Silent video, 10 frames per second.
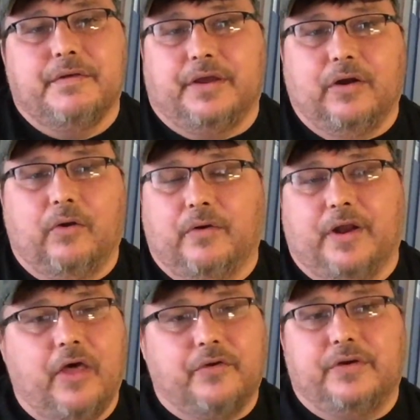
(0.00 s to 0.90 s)
And
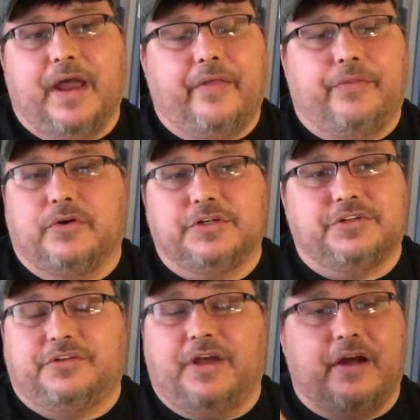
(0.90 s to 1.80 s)
other than that, they're
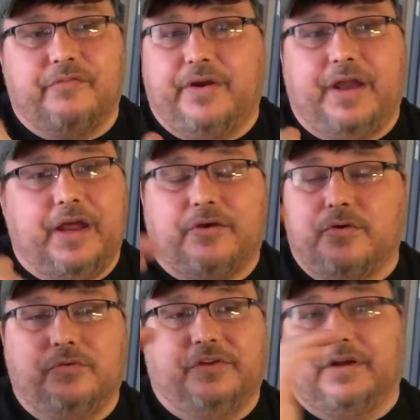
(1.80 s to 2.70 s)
just an everyday
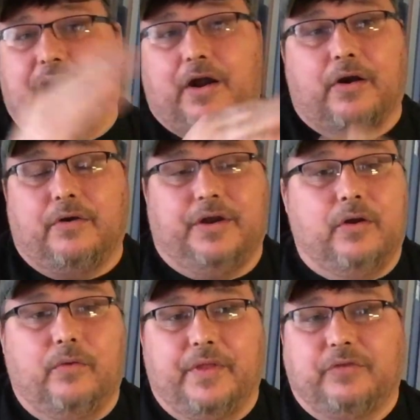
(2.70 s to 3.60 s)
cruising car.
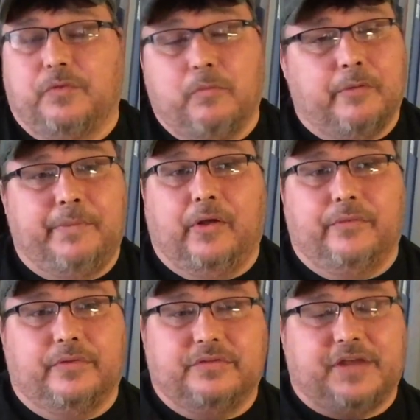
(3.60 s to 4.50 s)
That's what we're
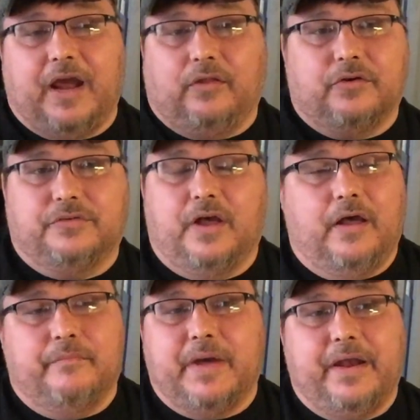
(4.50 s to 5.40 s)
building Tyler's
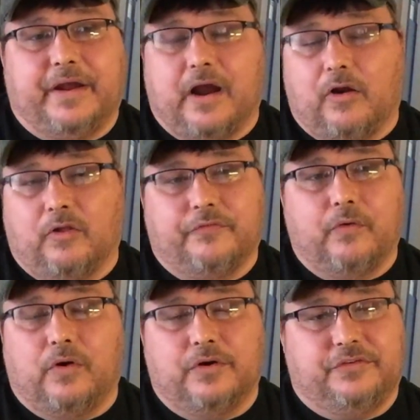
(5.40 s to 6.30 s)
Monte Carlo
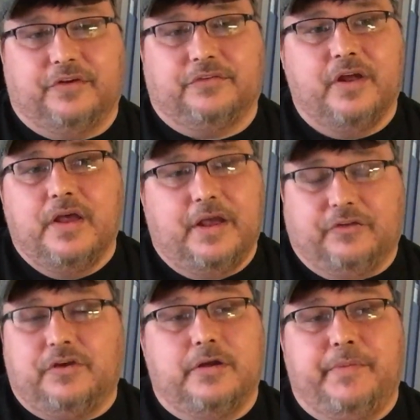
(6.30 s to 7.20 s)
for. It's
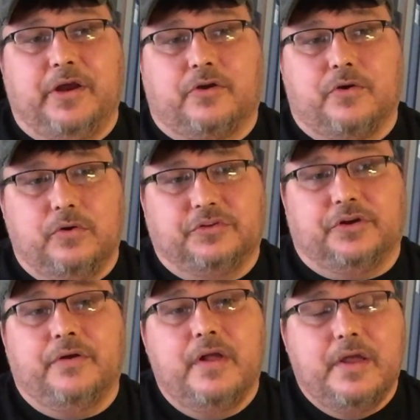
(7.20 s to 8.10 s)
going to be a
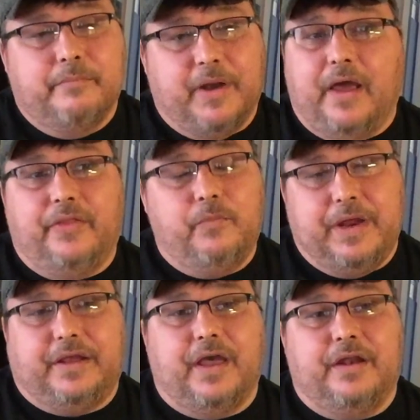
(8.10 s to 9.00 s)
cruiser, but on the
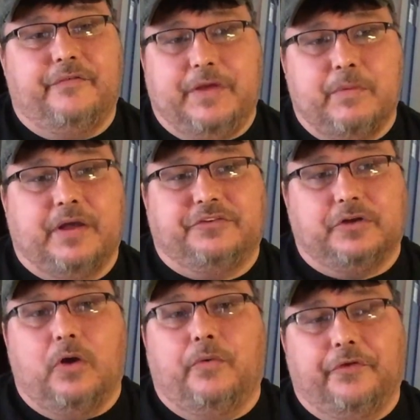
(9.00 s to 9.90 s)
weekend, if he wants to
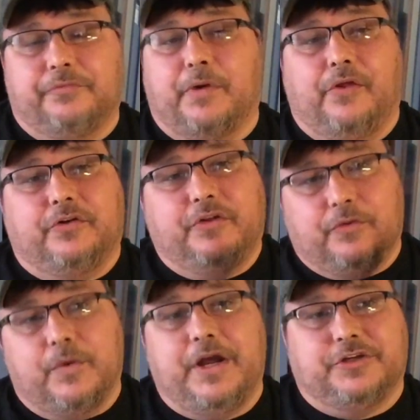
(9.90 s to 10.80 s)
go with his brother to the
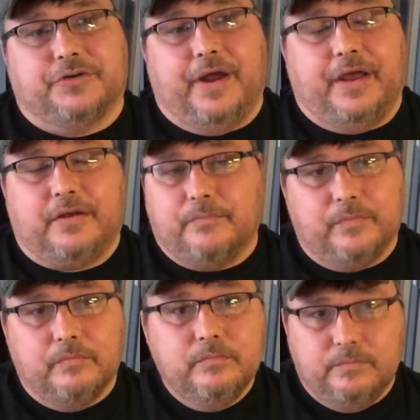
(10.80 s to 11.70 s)
racetrack,
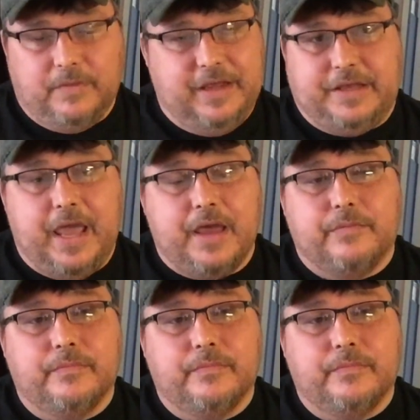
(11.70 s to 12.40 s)
he can.